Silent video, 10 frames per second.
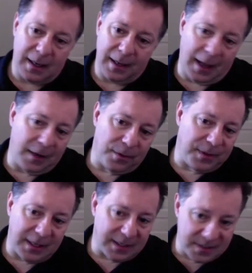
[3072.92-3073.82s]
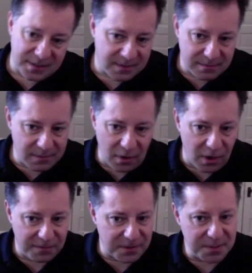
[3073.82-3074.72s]
I don't think it's
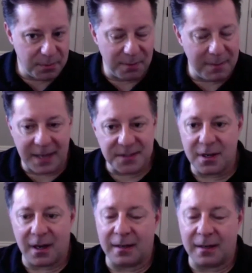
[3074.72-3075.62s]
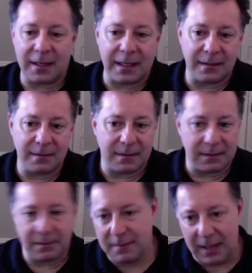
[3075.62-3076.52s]
hard for us to put a mask on, and
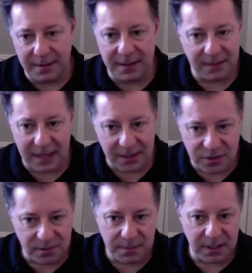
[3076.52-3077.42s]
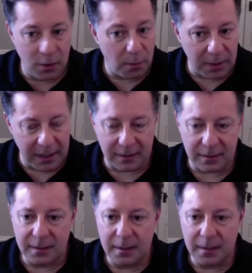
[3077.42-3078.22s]
I think that should be a no-brainer.